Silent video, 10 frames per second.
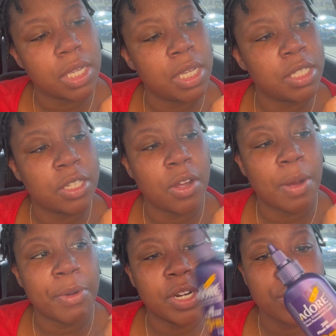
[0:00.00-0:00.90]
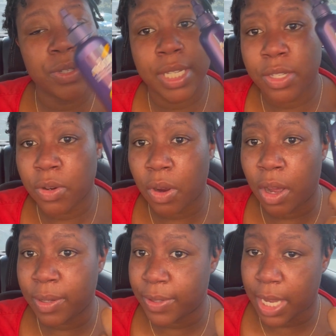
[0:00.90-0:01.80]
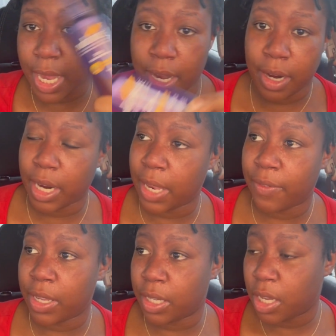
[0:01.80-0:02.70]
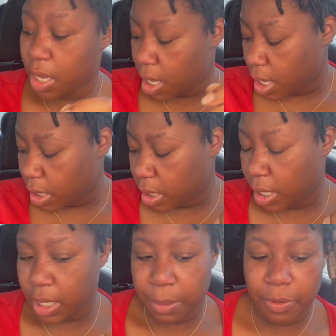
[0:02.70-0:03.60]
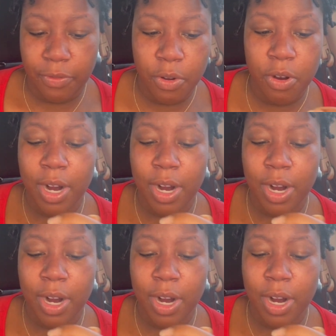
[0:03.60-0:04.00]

And so I'm going to use this on all of the hair, even the number 4.